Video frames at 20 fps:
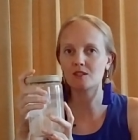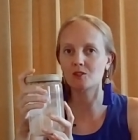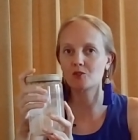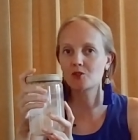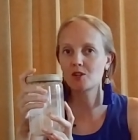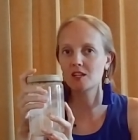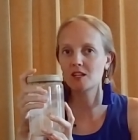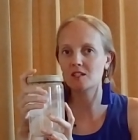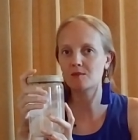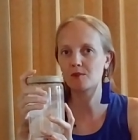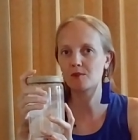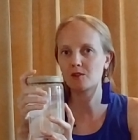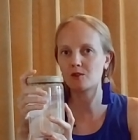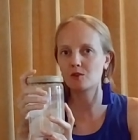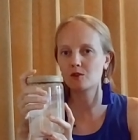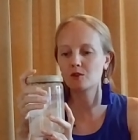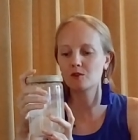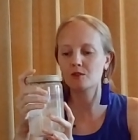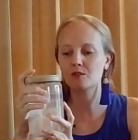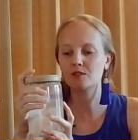the trace
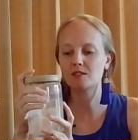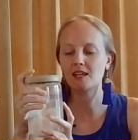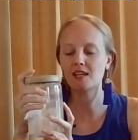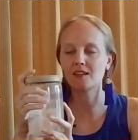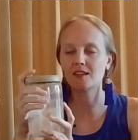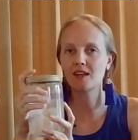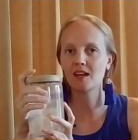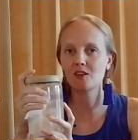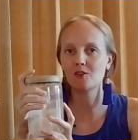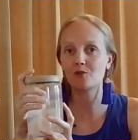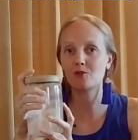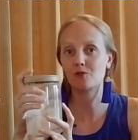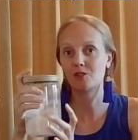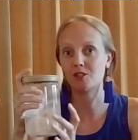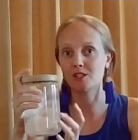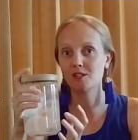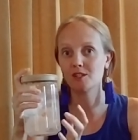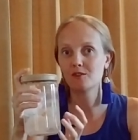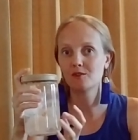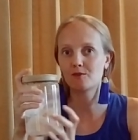minerals, and the
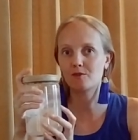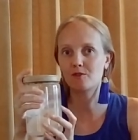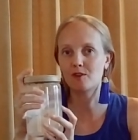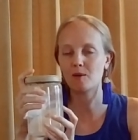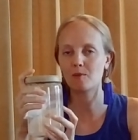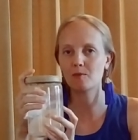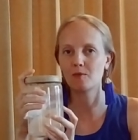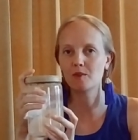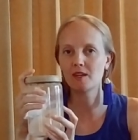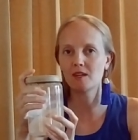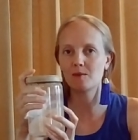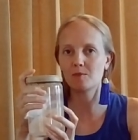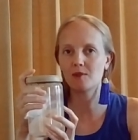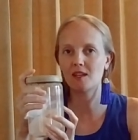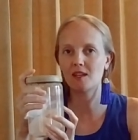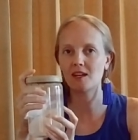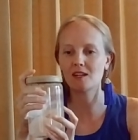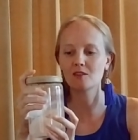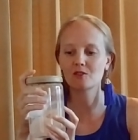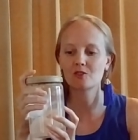energy from the
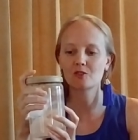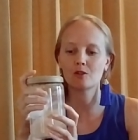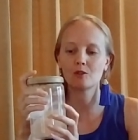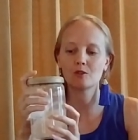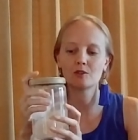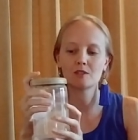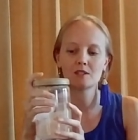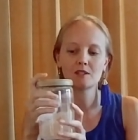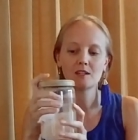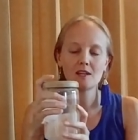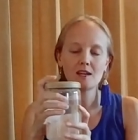Himalayan salt.